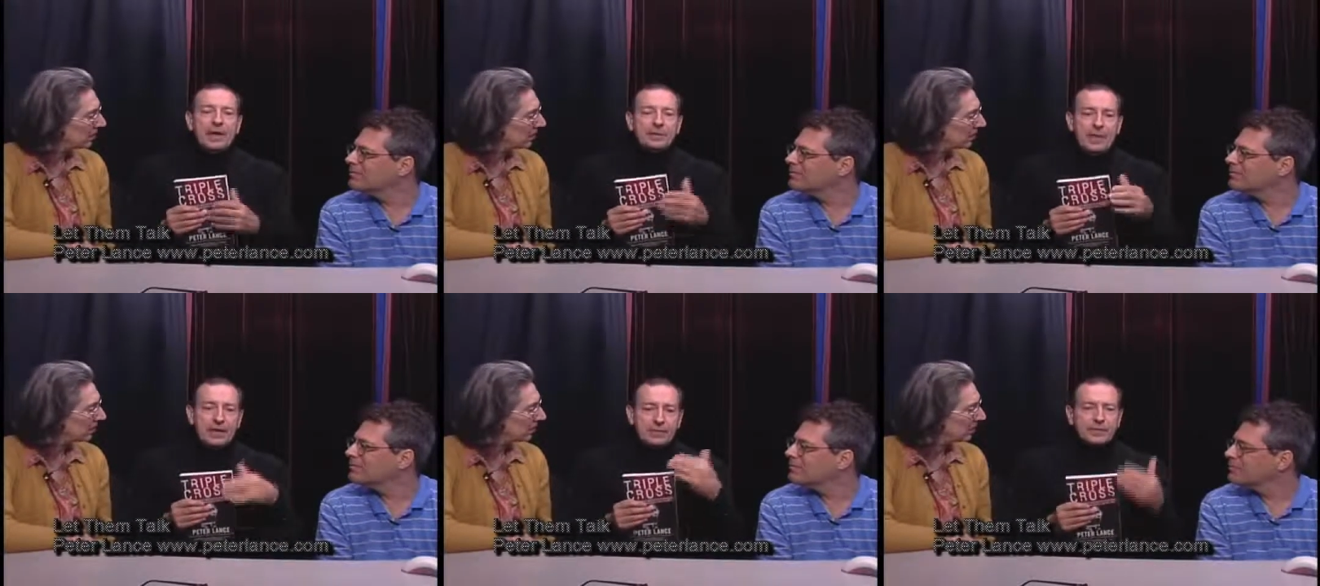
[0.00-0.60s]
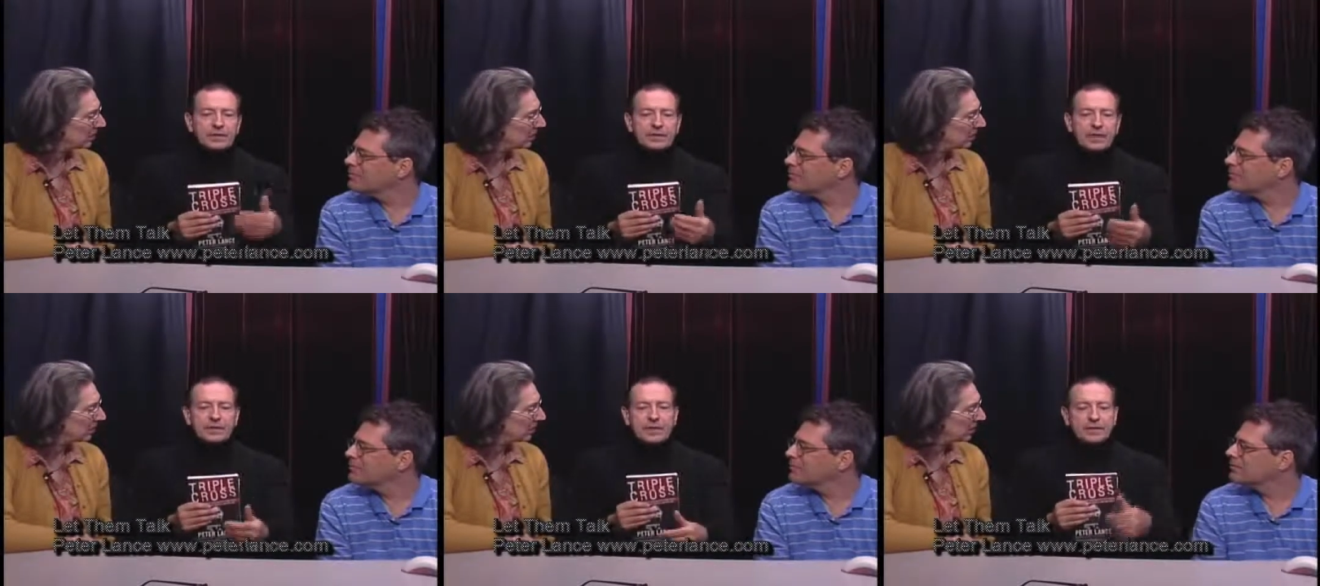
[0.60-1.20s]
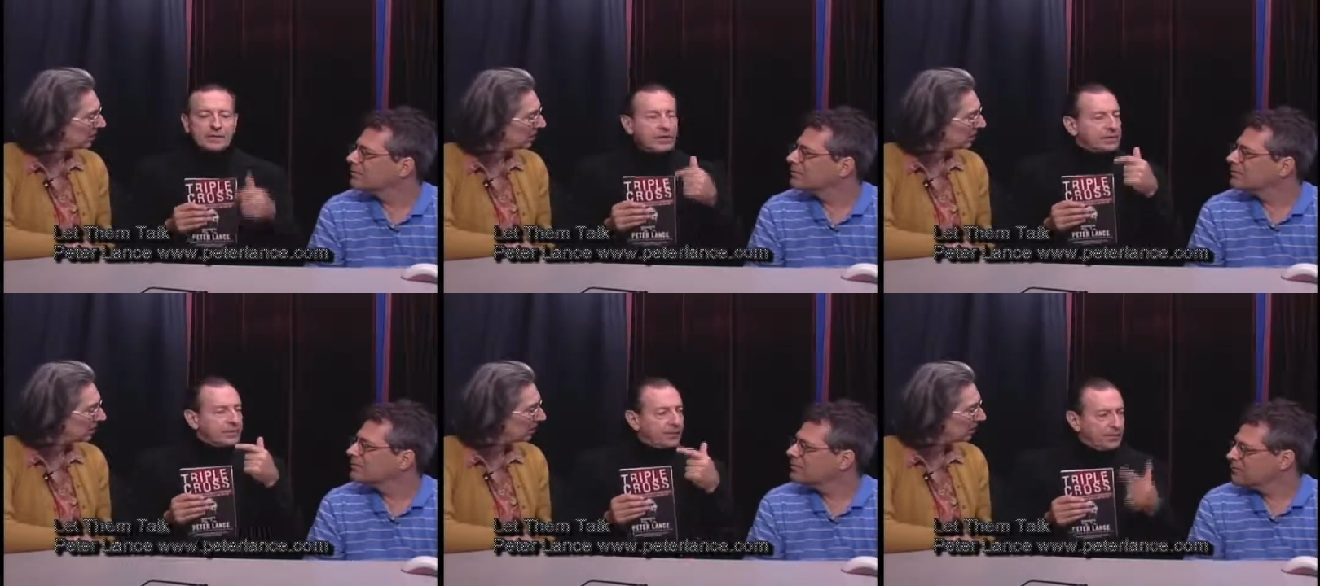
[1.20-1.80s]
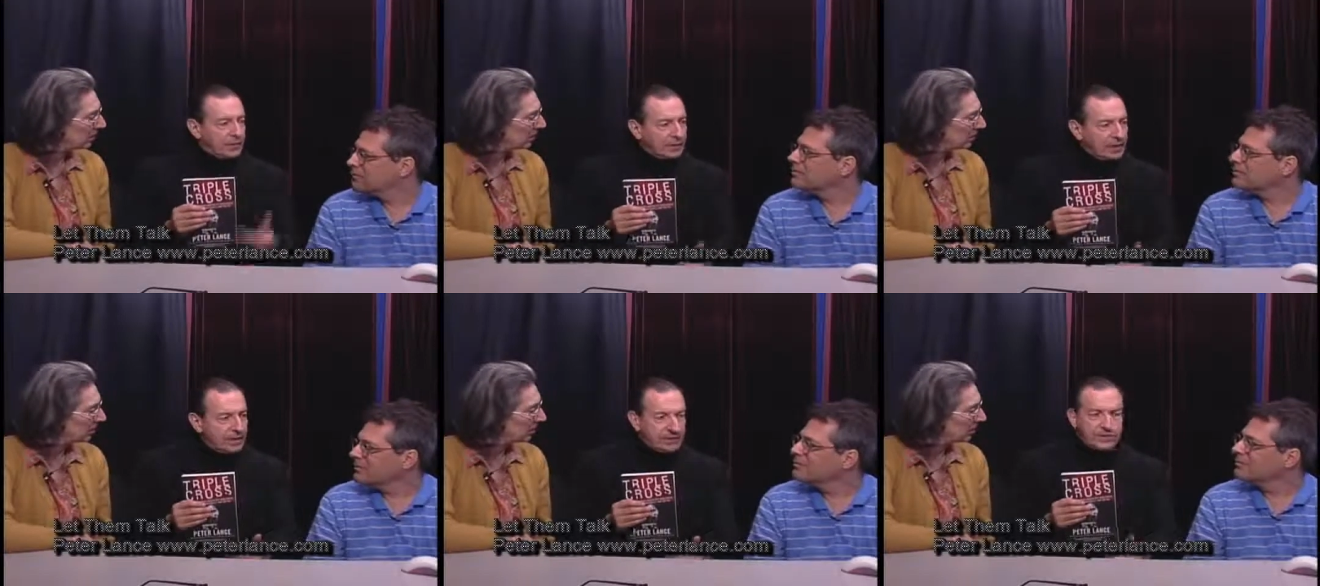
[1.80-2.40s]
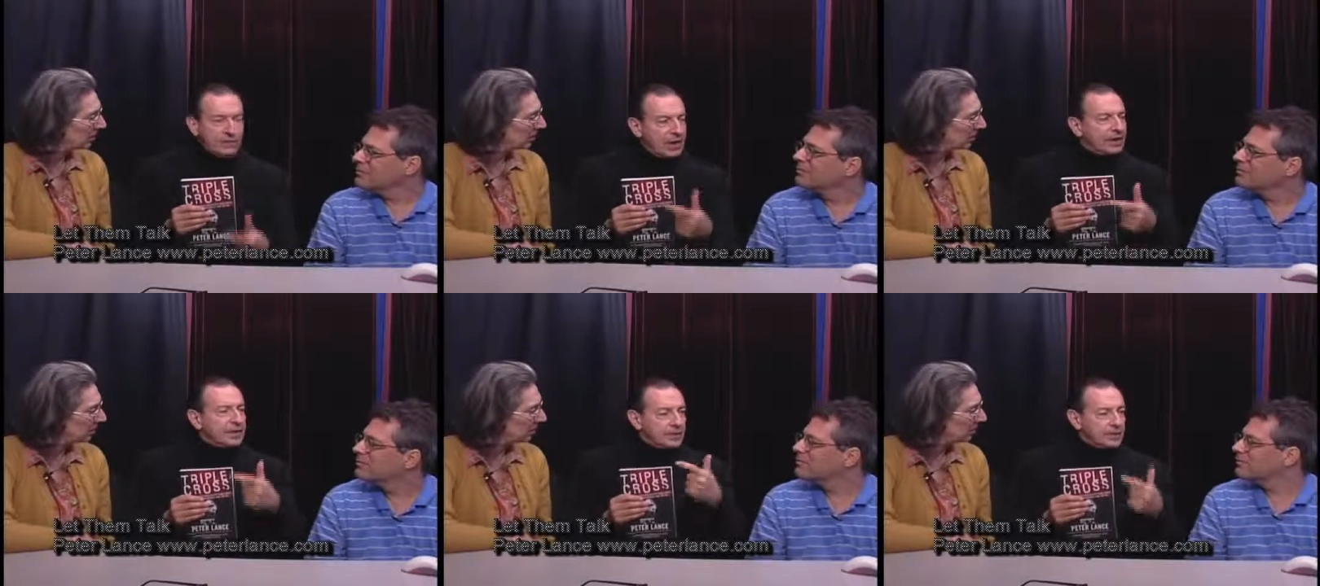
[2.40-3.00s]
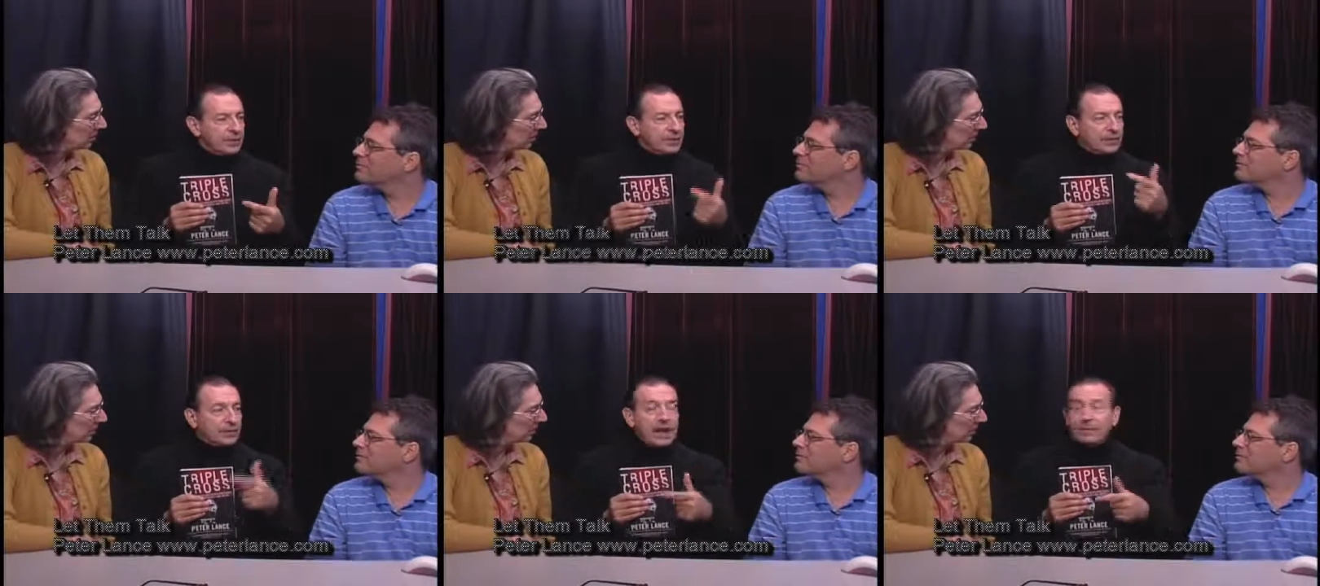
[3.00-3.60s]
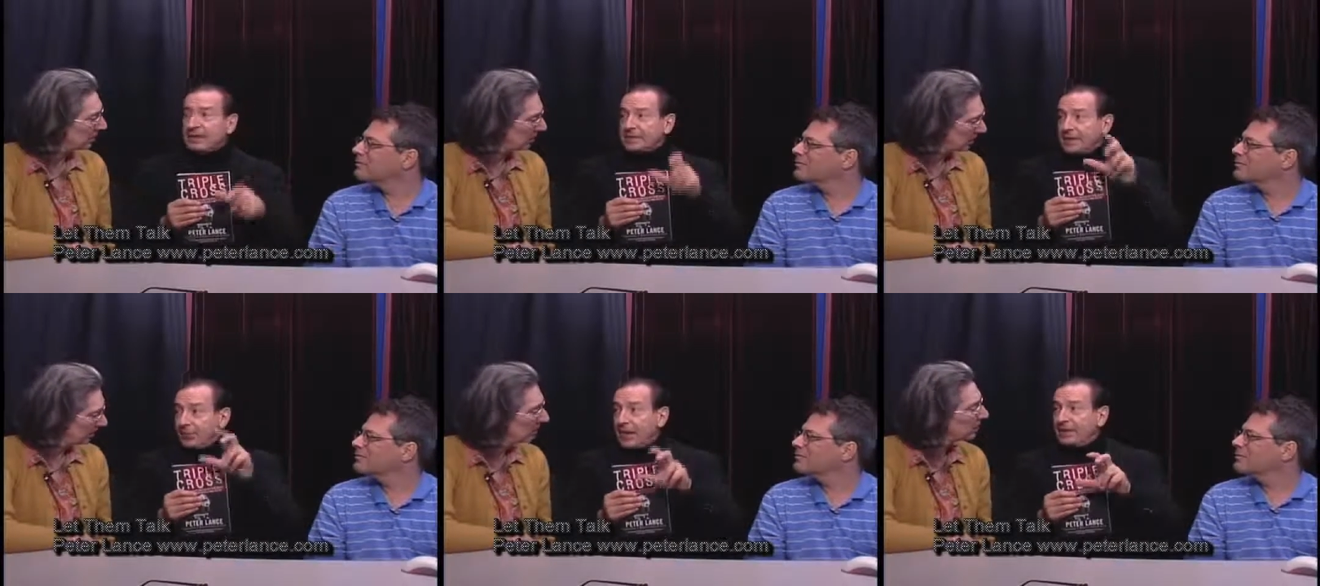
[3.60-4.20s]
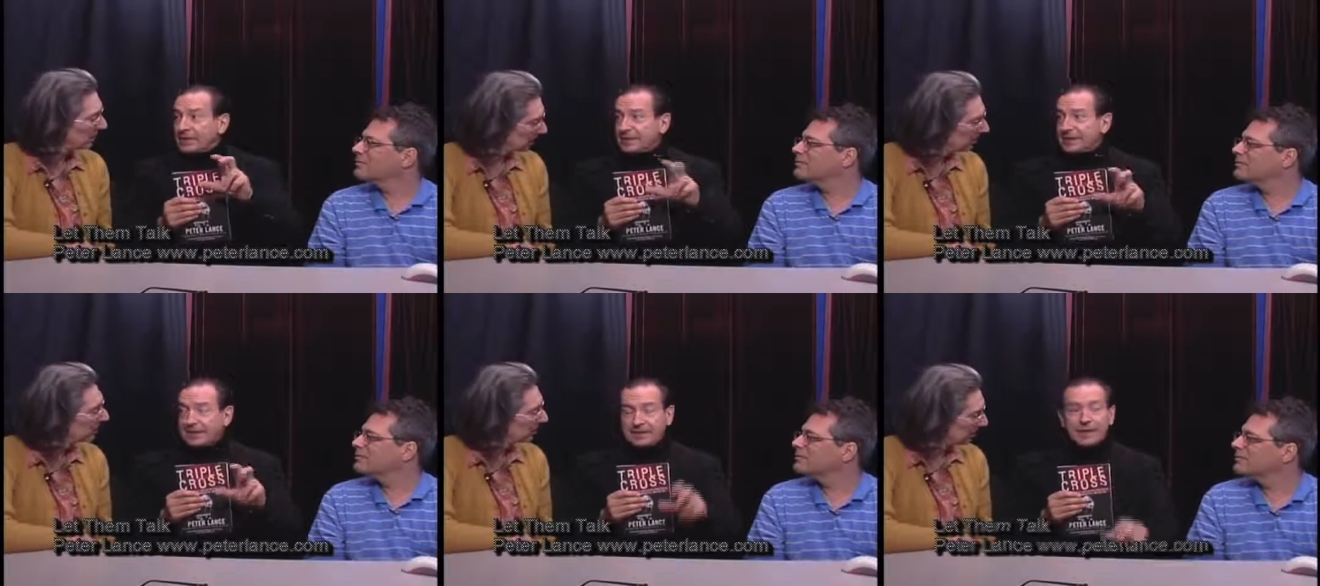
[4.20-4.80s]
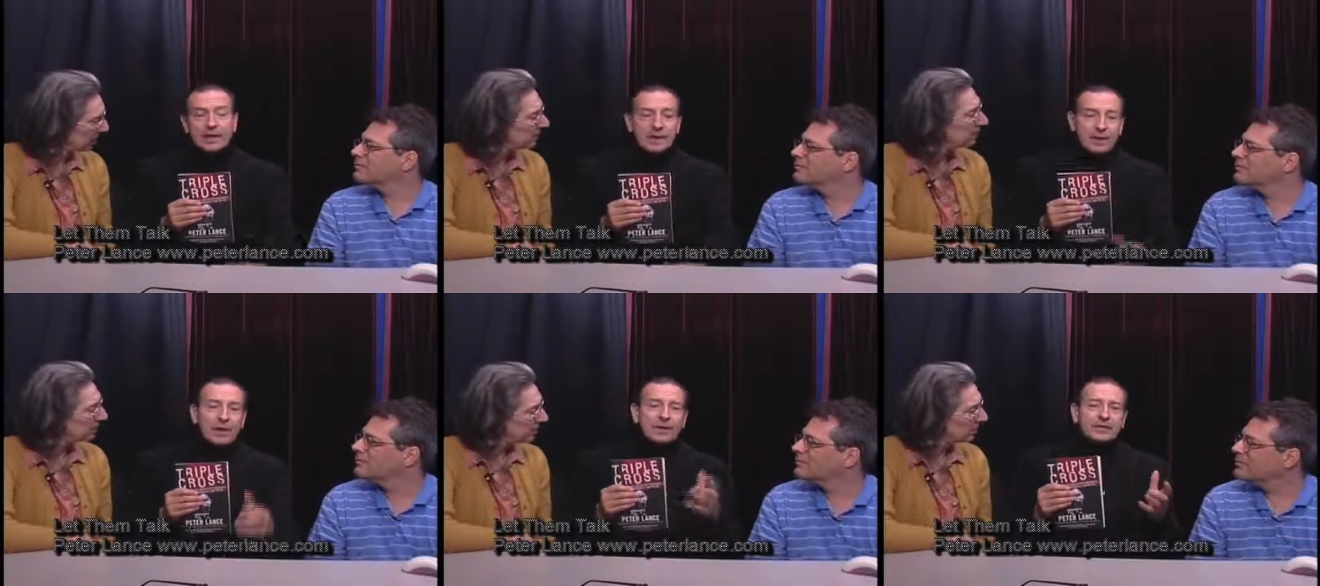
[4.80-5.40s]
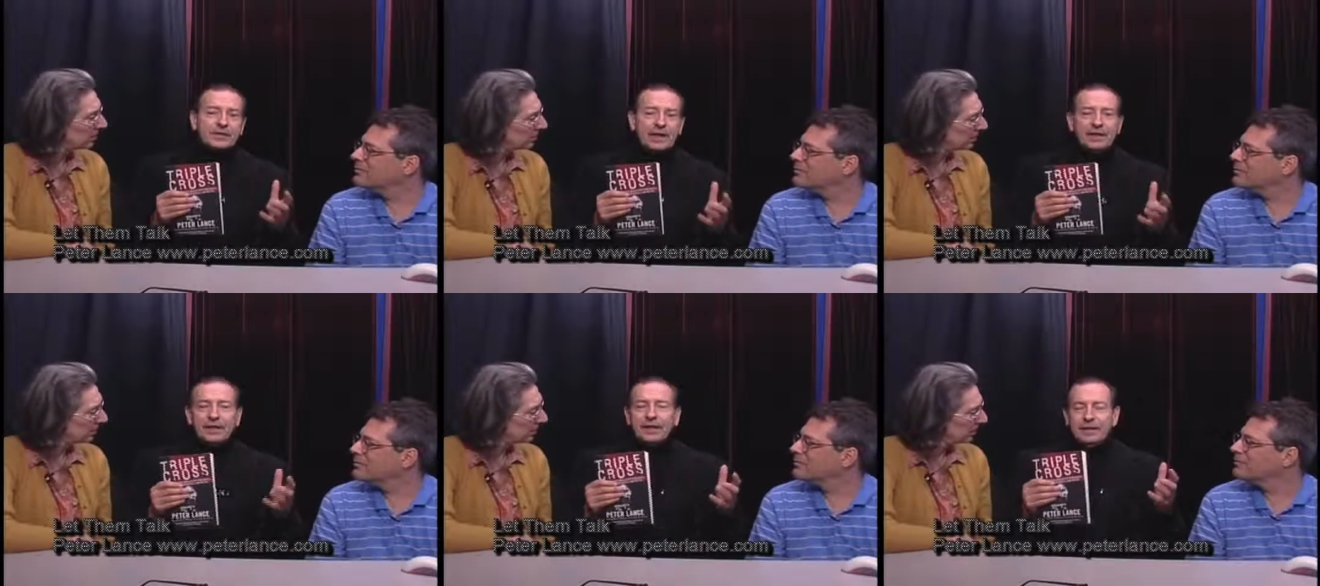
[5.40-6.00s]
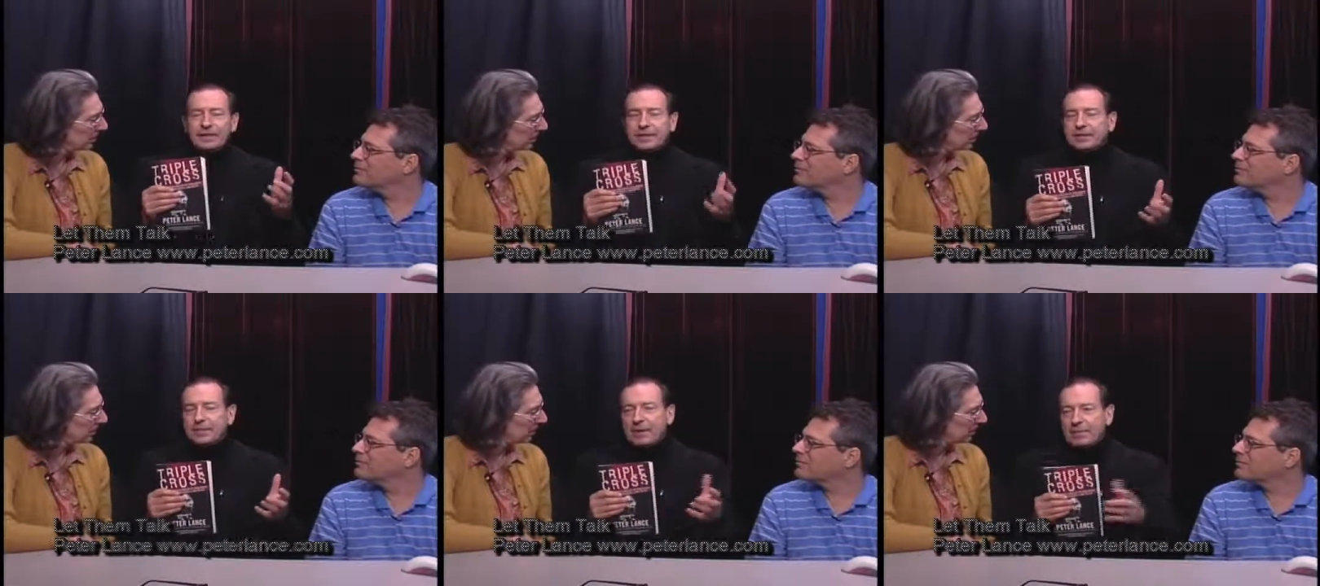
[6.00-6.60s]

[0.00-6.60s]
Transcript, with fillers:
Speaker 1: Patrick Fitzgerald sent the first of four letters threatening to sue for libel as a private citizen. Now, understand the system in